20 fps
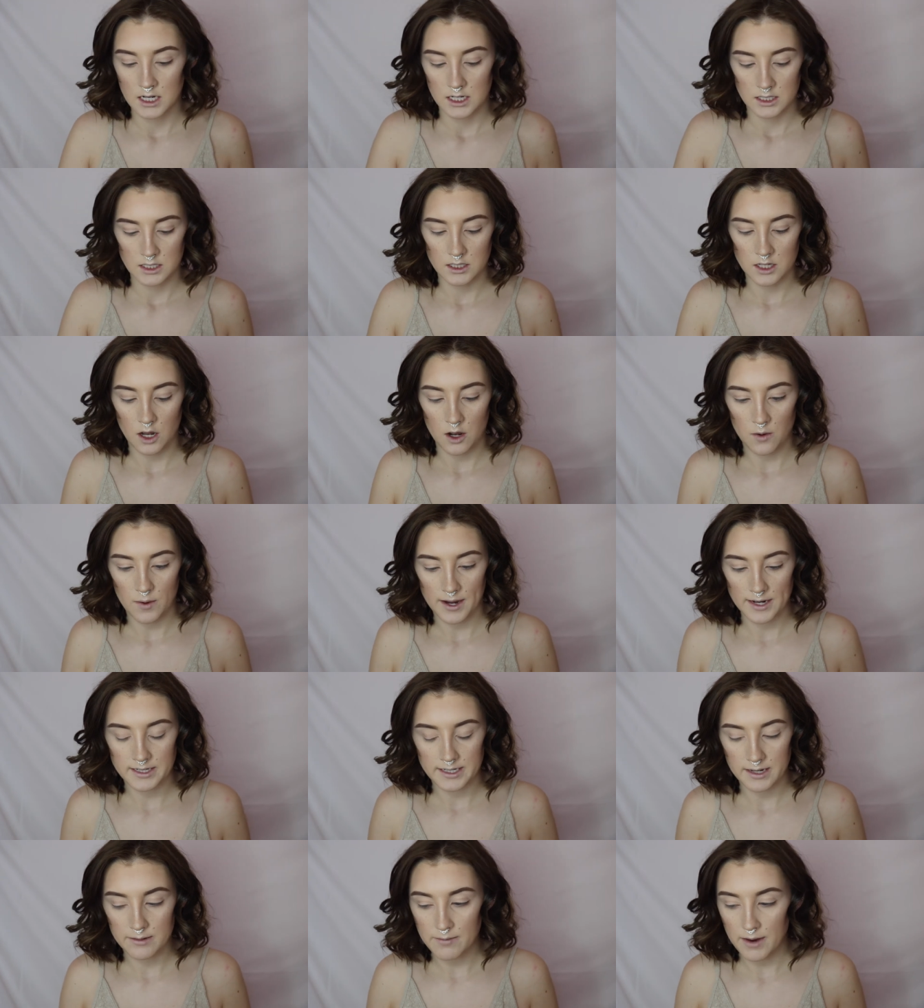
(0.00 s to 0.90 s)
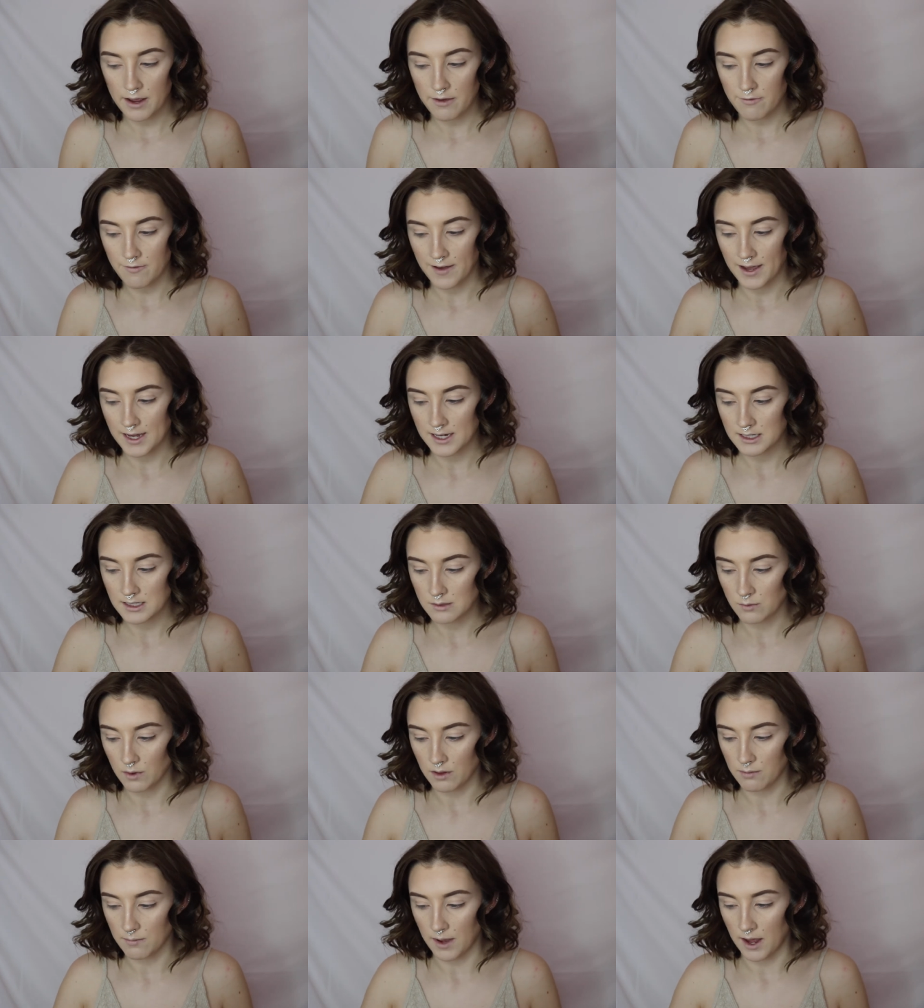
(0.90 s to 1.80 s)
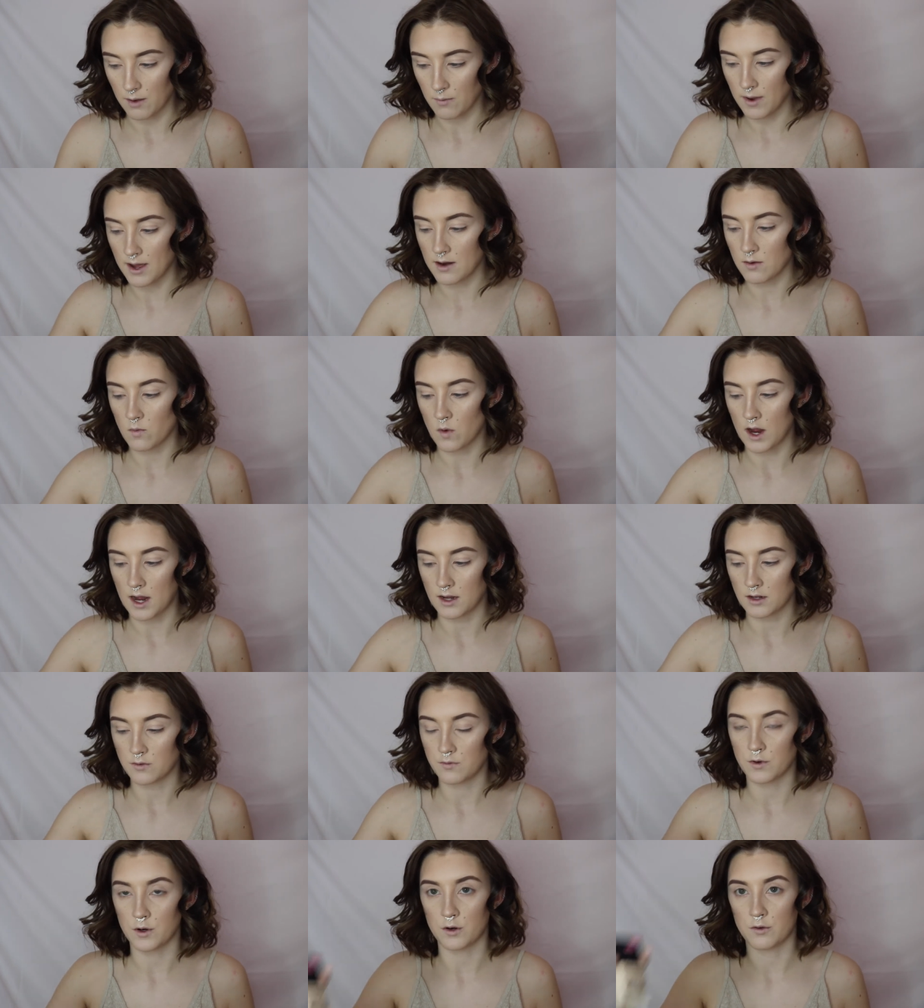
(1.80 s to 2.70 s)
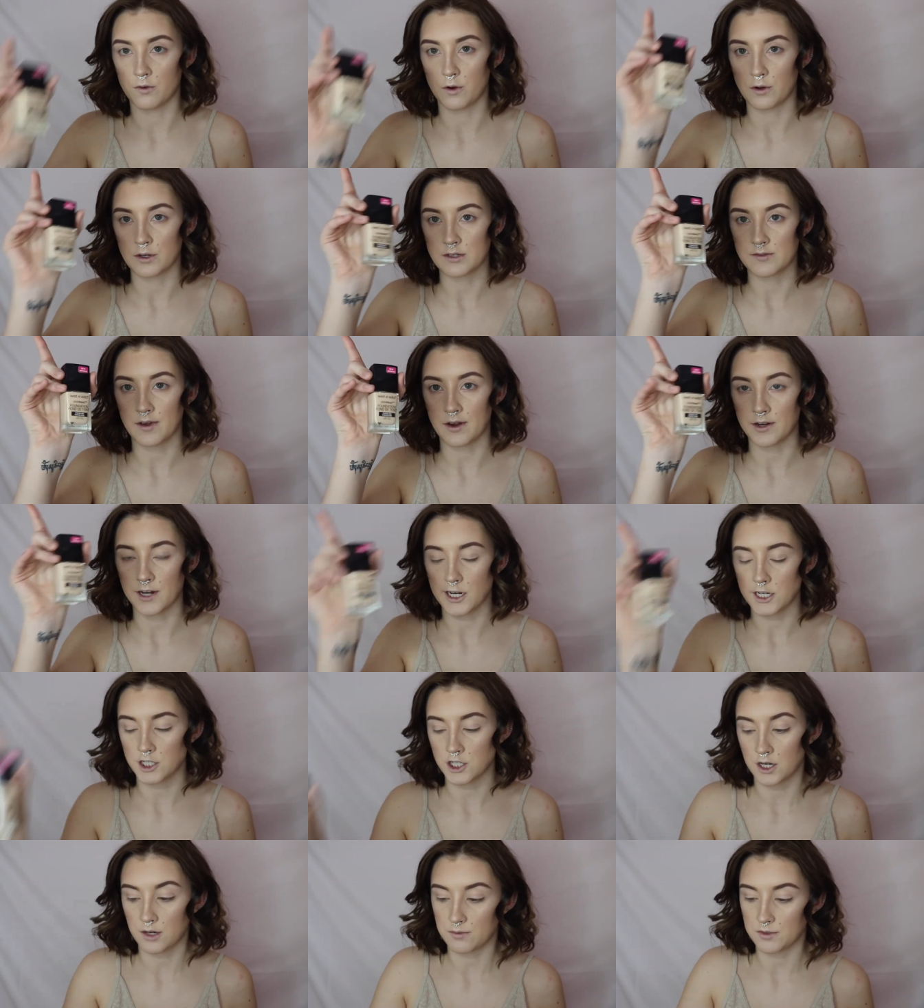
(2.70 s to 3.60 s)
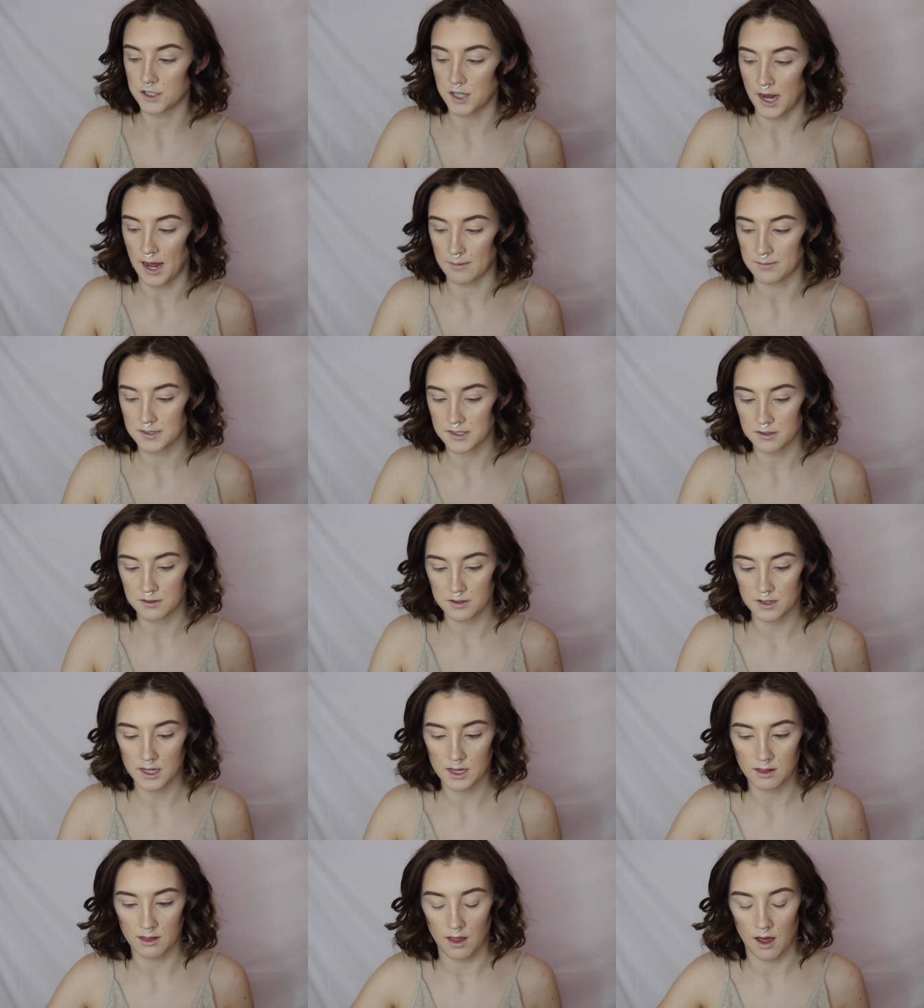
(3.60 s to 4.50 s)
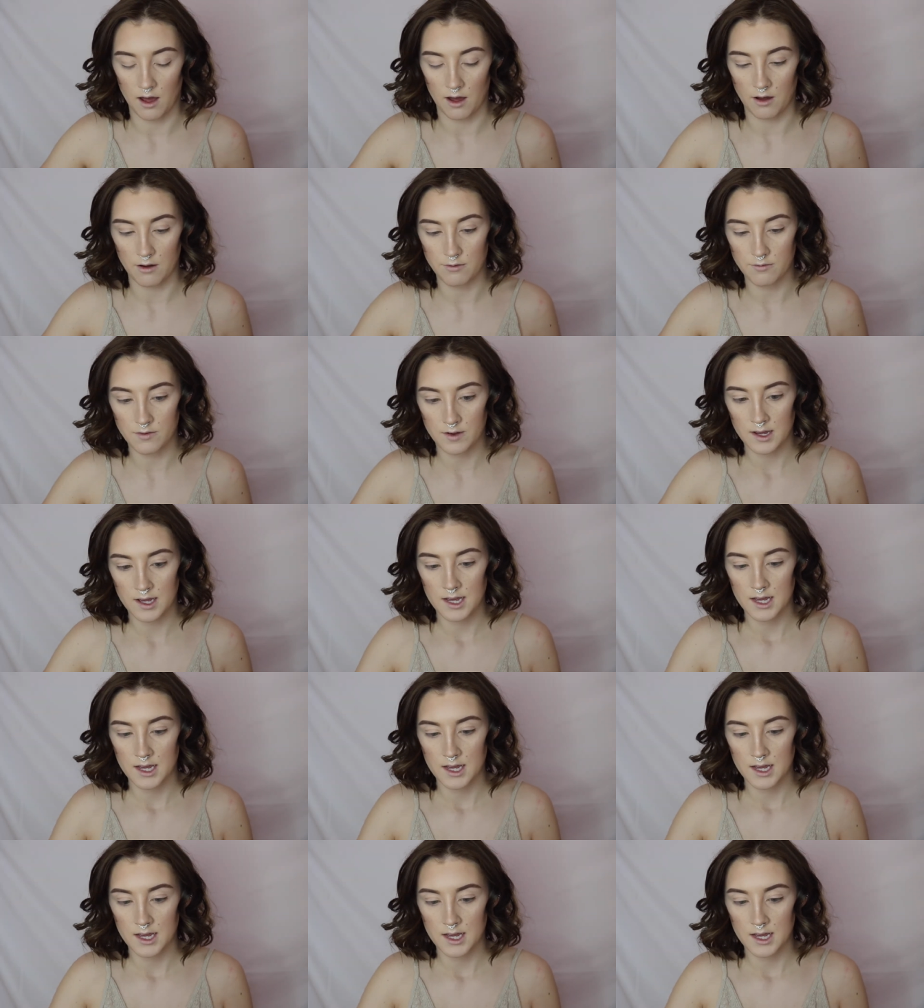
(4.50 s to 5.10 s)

So, I did my face with my Wet n Wild Photofocus Foundation, which I absolutely love.